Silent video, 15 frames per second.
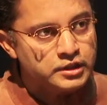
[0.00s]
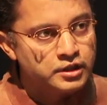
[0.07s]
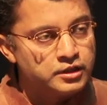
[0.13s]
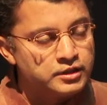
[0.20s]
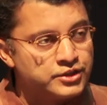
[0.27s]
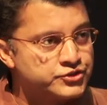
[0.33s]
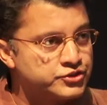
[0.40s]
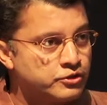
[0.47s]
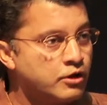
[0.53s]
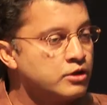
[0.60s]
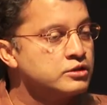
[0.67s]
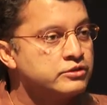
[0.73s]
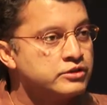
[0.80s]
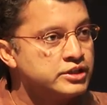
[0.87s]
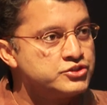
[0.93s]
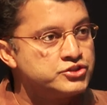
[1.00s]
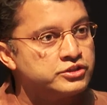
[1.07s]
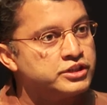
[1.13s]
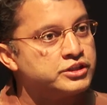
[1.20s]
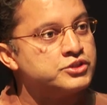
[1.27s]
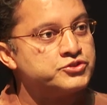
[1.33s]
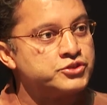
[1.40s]
let's say, ordinary
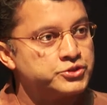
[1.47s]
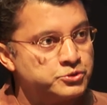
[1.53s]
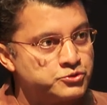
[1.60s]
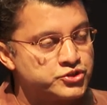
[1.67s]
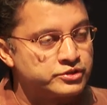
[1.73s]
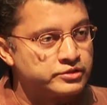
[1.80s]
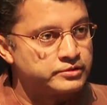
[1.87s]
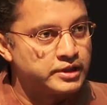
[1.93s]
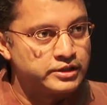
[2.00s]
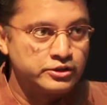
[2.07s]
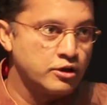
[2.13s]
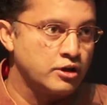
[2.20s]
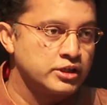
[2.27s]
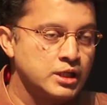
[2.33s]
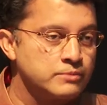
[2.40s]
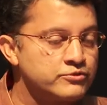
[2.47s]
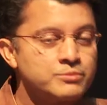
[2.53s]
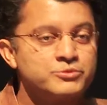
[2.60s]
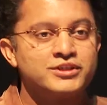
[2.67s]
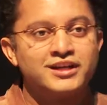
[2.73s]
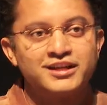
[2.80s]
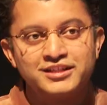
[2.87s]
engineering institution. I did not come
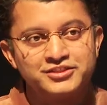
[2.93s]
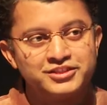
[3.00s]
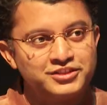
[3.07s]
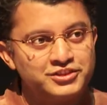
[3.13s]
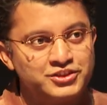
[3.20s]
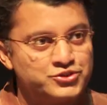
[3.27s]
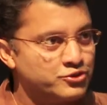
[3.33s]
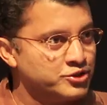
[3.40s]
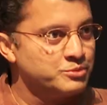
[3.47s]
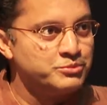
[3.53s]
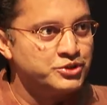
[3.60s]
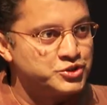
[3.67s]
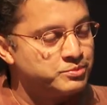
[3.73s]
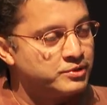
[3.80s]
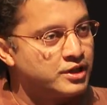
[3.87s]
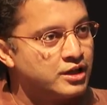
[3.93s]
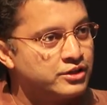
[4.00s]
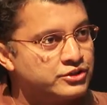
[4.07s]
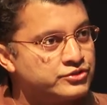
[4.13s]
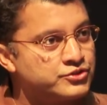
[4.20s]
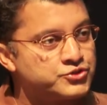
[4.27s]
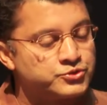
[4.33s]
from the IITs or the BITS
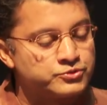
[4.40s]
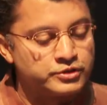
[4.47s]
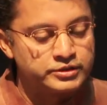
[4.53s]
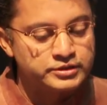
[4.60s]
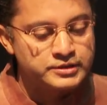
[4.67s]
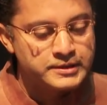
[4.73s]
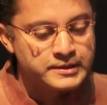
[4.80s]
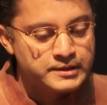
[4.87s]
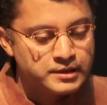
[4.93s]
Pilanis and so on.